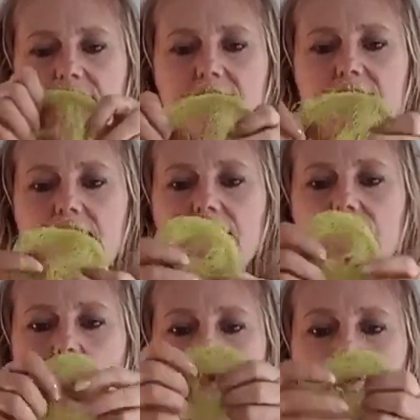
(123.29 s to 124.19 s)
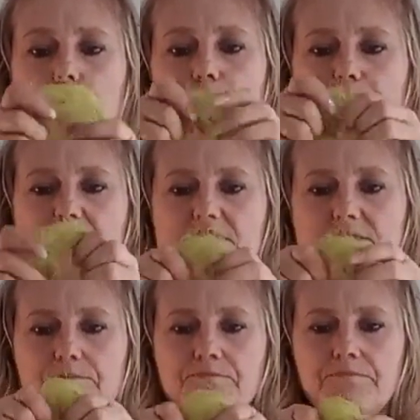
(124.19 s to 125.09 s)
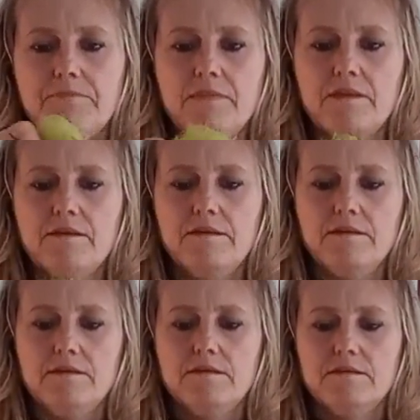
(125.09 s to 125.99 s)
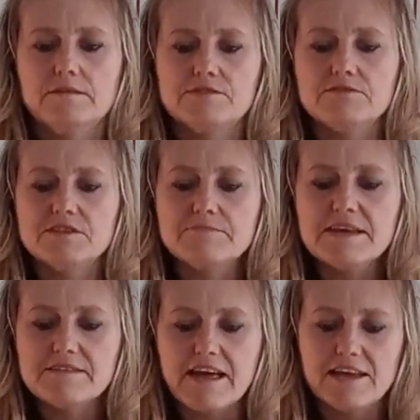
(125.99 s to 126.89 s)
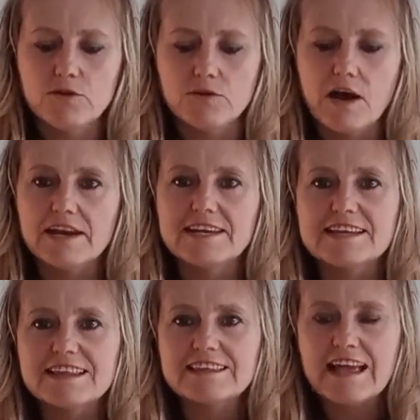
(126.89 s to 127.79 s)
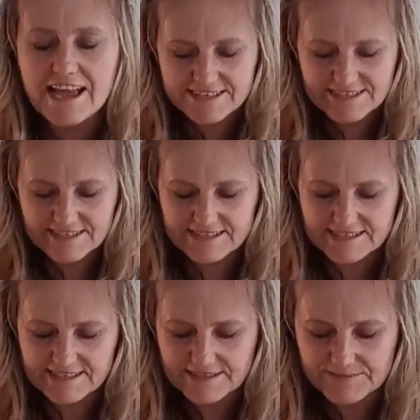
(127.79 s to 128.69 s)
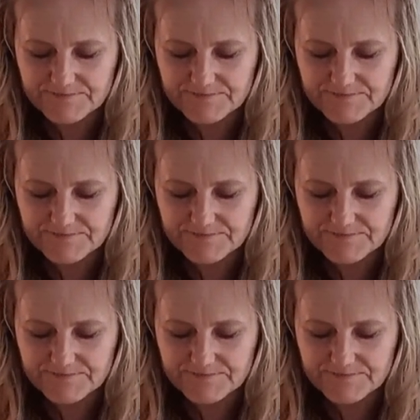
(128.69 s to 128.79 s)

little loops, so to me they look like little nests.